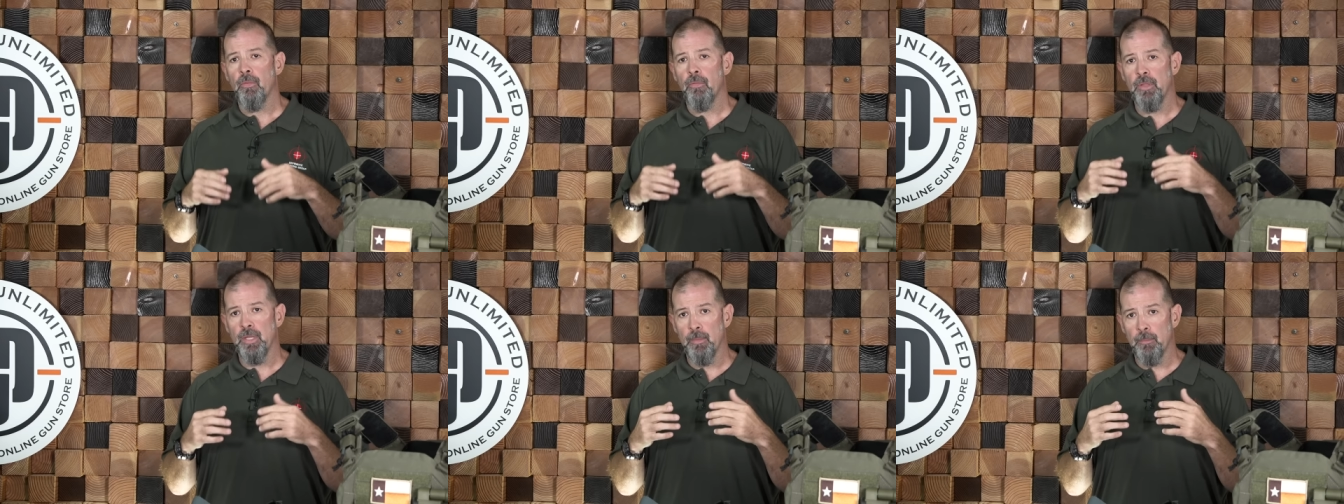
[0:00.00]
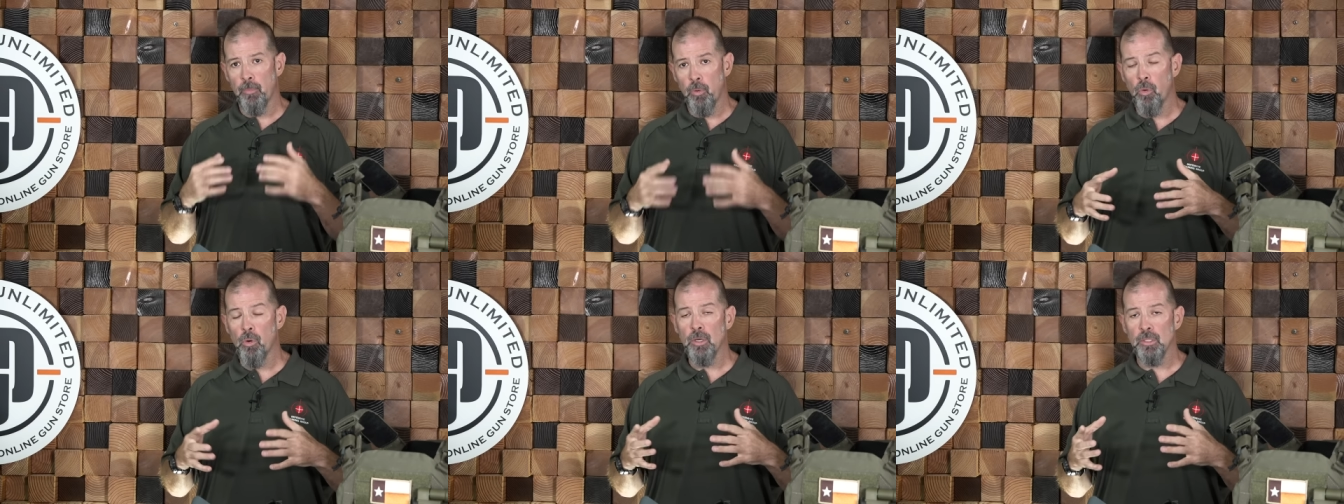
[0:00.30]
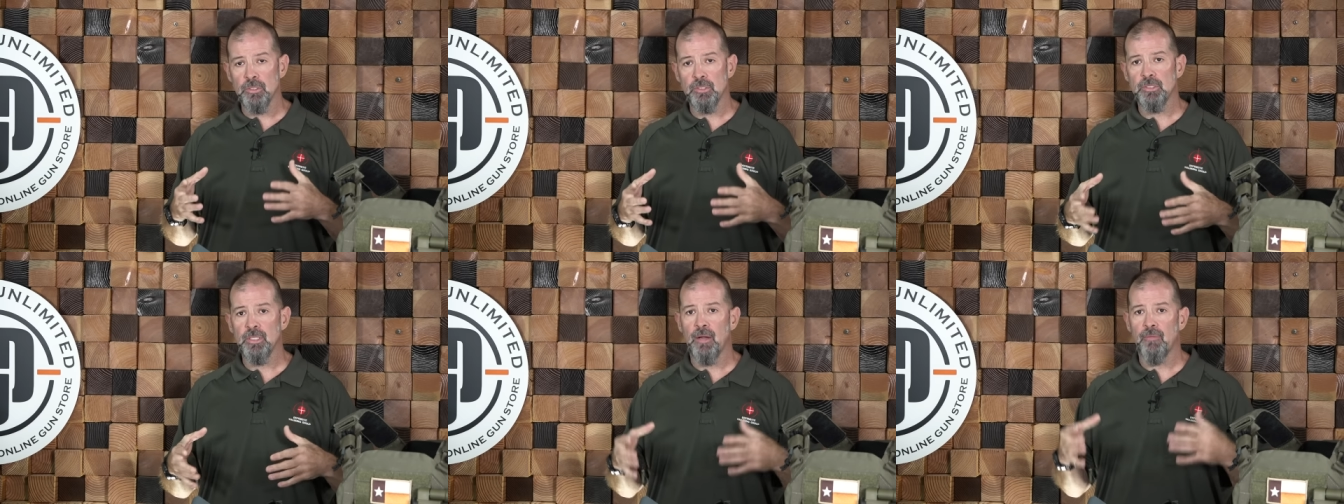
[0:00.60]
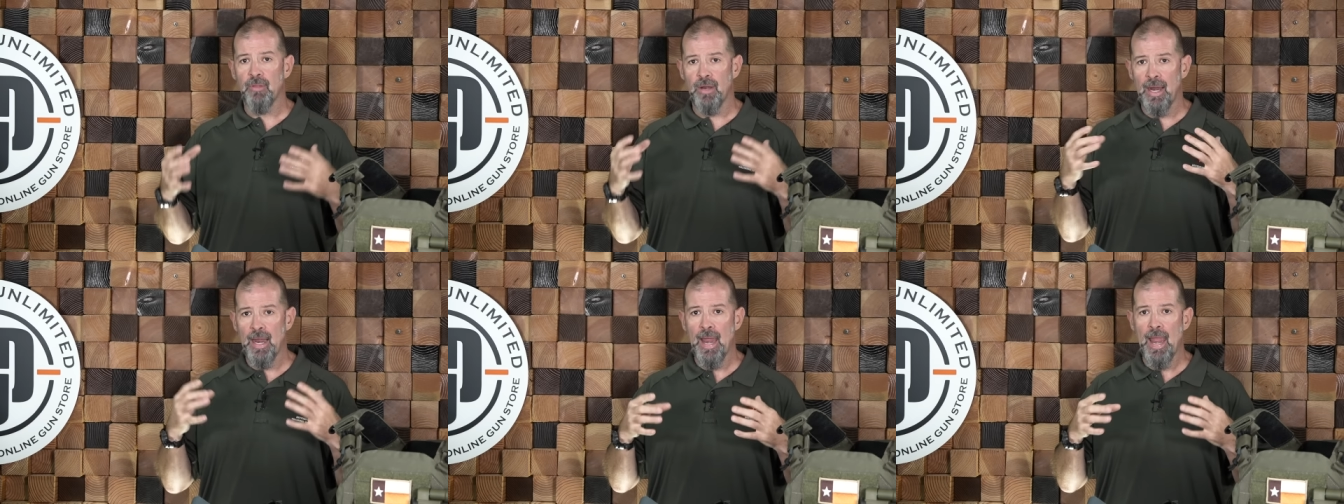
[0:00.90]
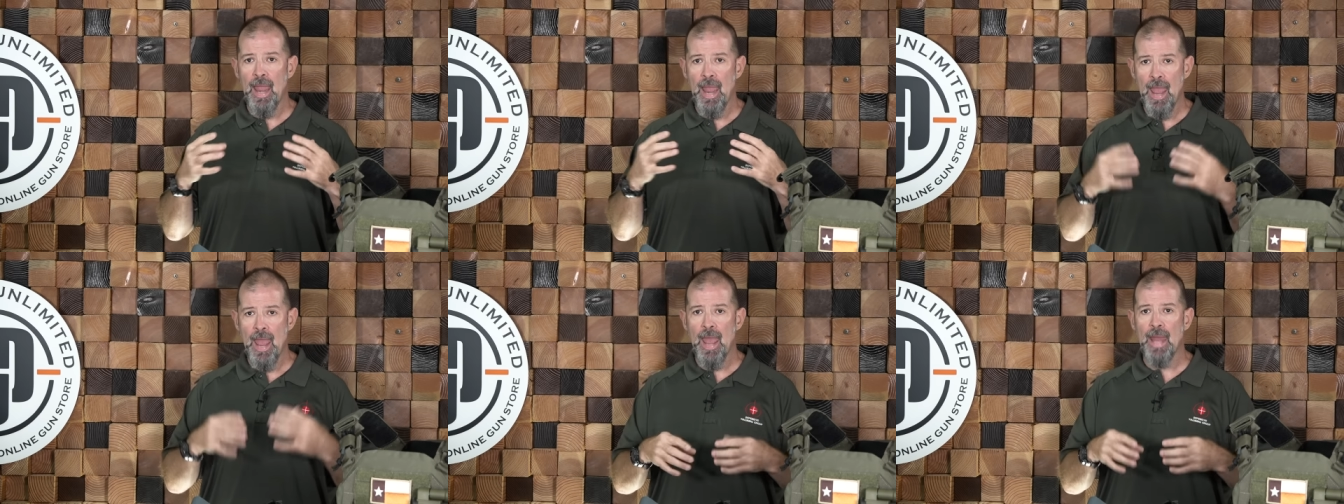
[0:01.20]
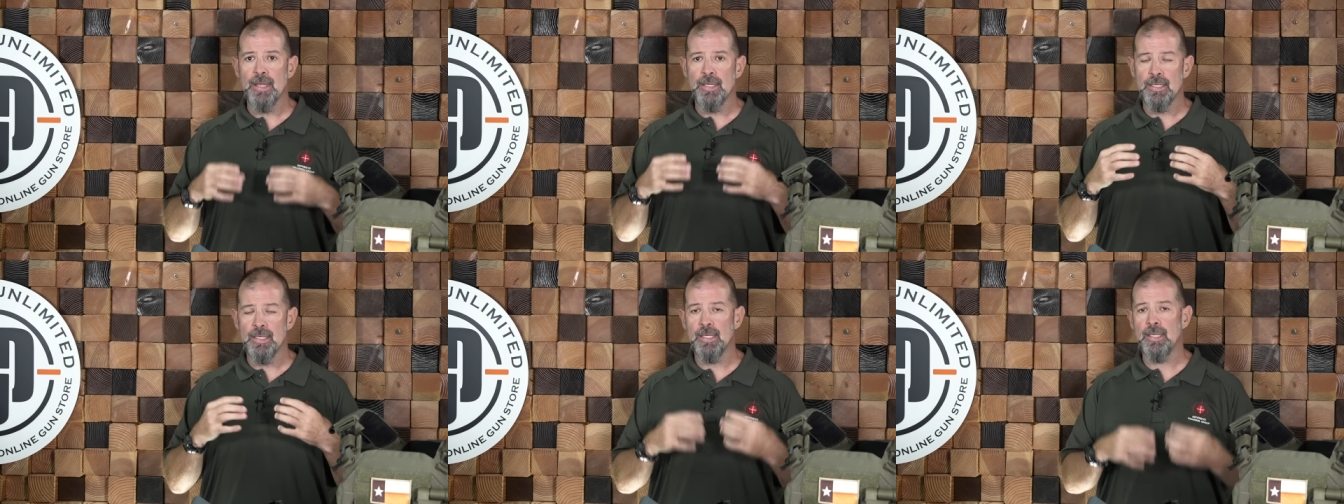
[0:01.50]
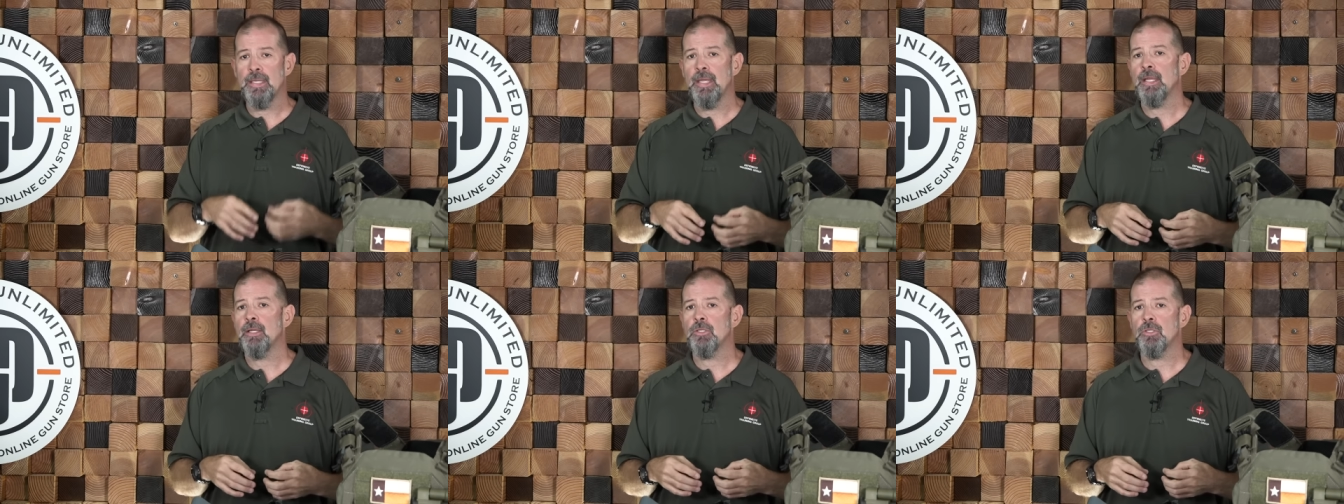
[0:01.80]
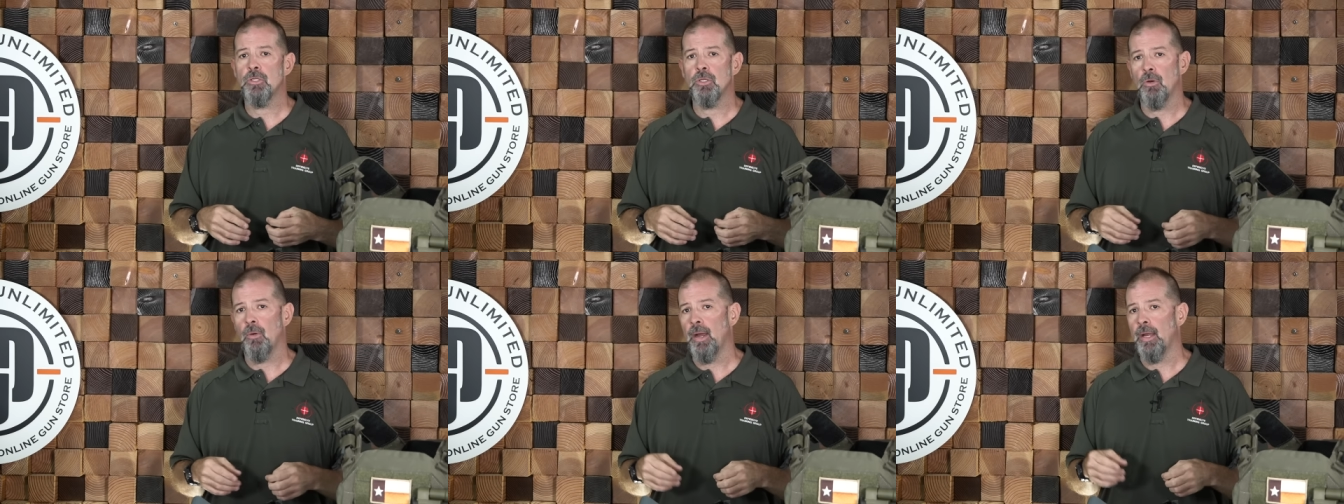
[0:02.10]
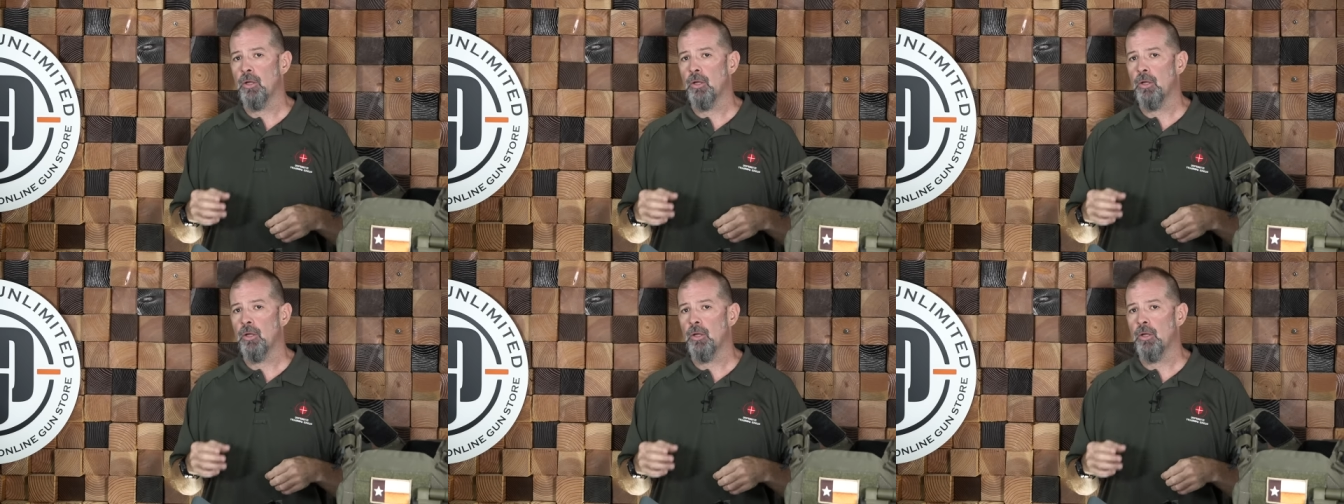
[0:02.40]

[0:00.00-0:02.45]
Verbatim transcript: the important stuff that I had to get to.